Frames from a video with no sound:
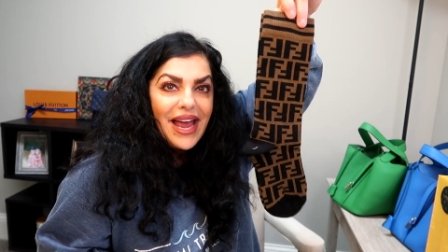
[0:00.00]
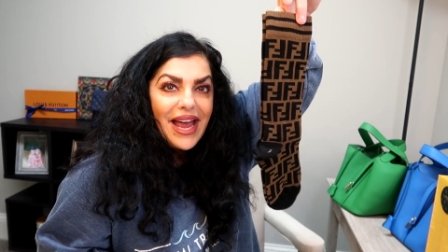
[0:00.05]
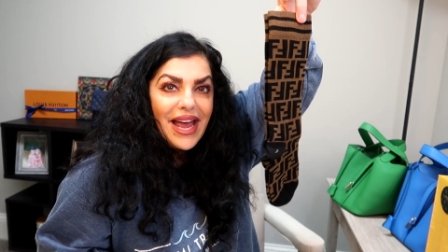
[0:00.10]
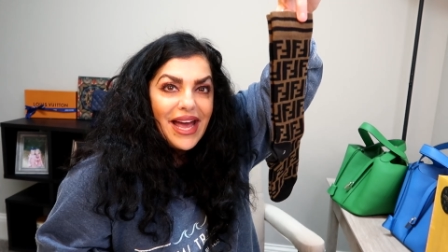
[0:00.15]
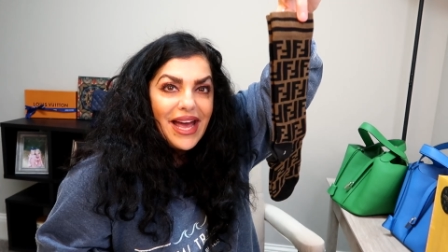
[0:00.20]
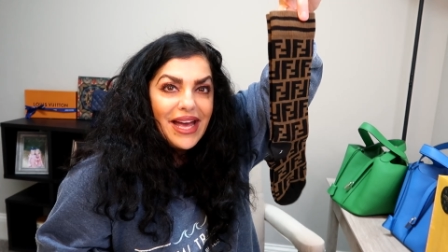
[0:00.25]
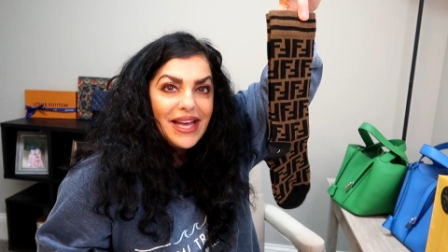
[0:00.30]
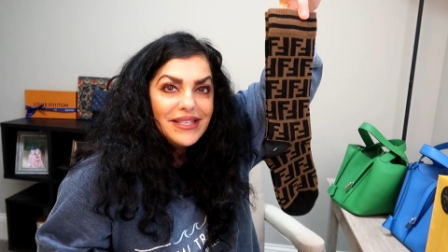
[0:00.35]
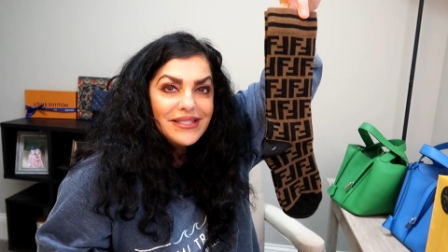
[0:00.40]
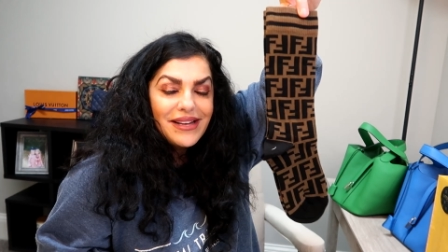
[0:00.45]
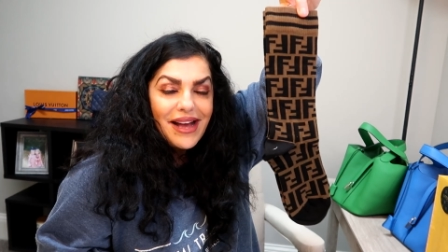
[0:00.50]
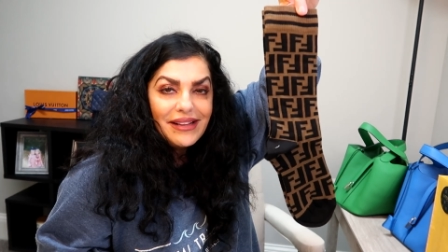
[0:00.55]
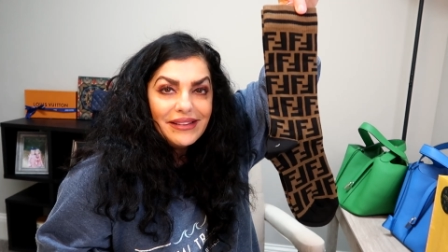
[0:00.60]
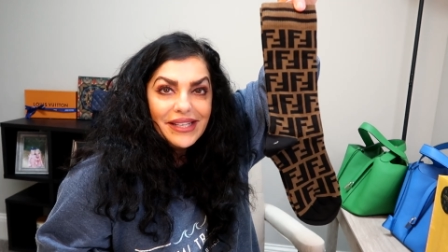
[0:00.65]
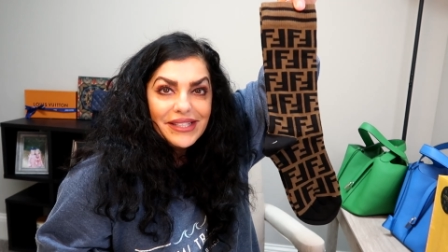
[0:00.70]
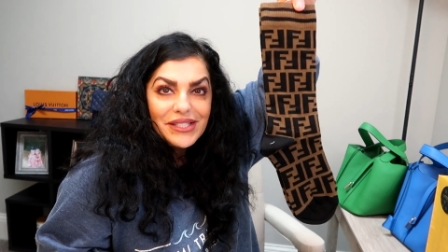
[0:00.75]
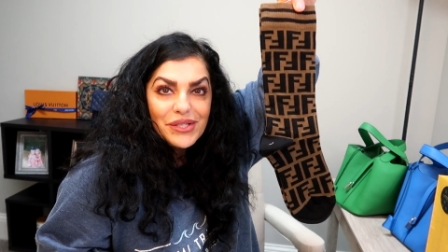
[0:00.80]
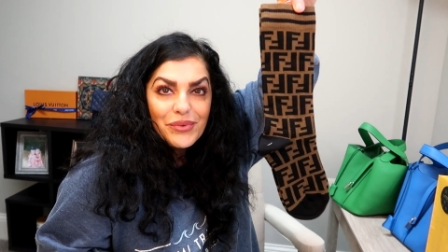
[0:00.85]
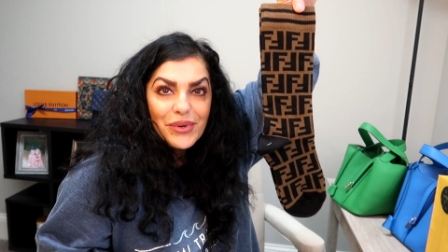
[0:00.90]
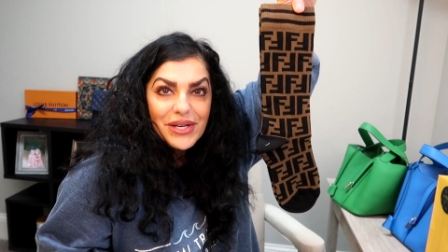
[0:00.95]
And I
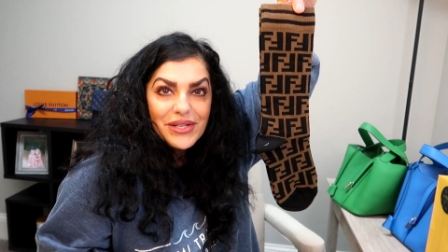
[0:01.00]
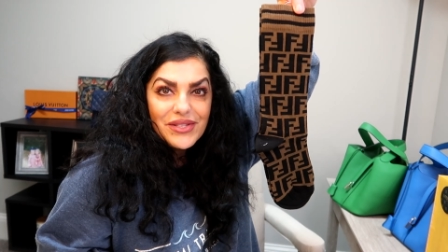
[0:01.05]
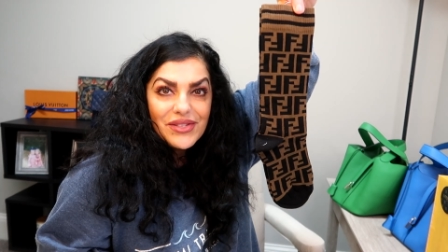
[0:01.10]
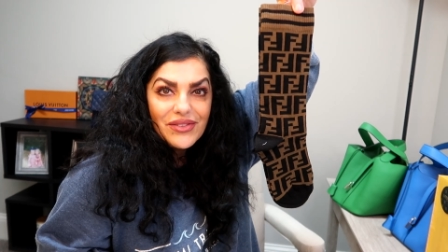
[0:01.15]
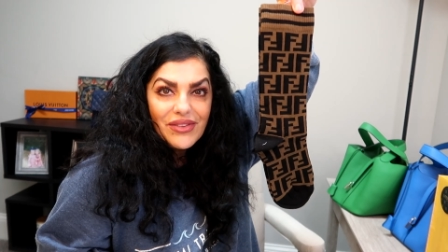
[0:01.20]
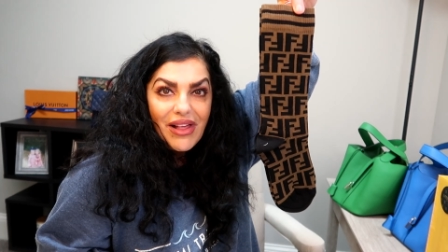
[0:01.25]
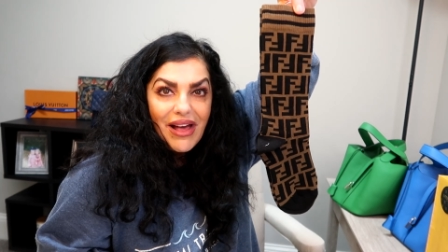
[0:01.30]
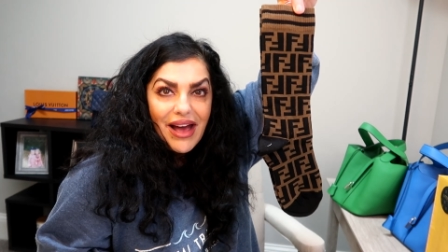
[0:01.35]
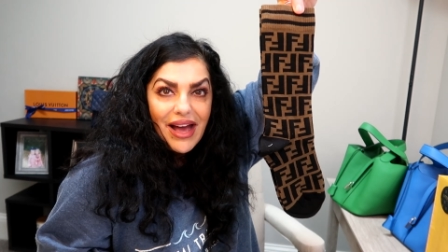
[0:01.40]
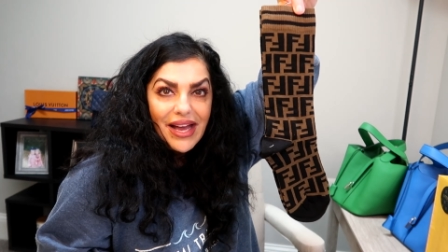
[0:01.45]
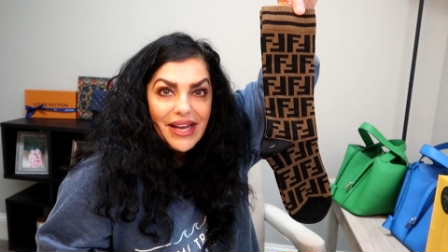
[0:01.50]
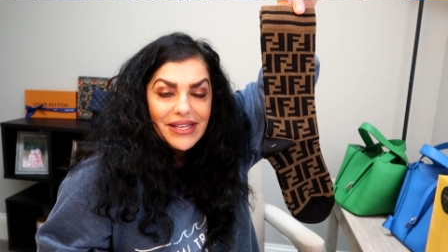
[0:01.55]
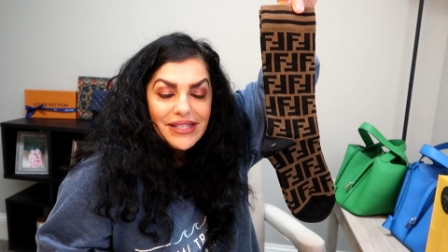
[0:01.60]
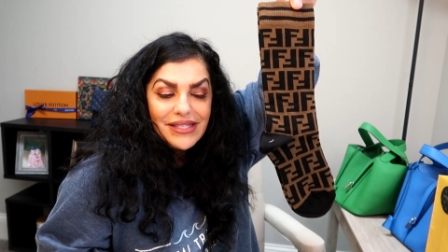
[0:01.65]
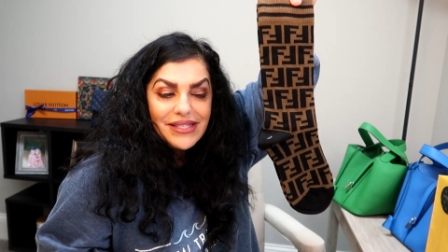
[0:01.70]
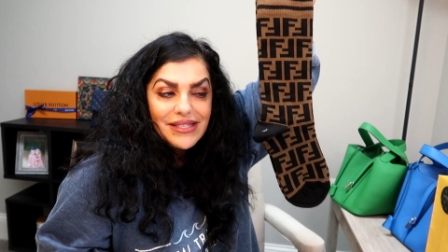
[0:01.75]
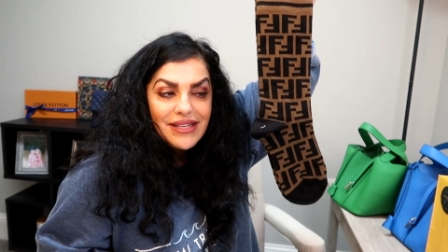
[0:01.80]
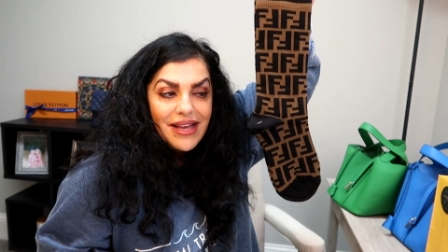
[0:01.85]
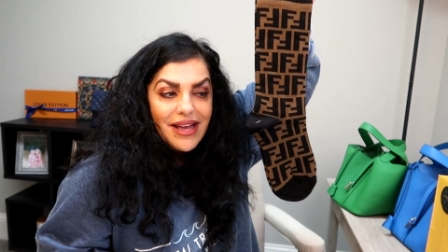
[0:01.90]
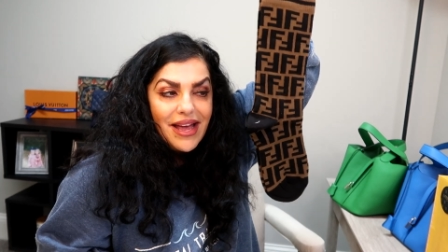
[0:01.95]
like to wear
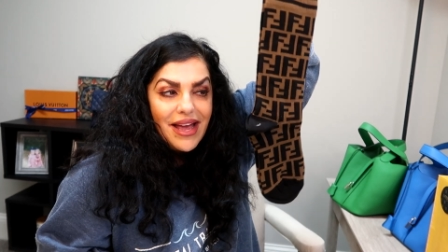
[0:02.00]
slides.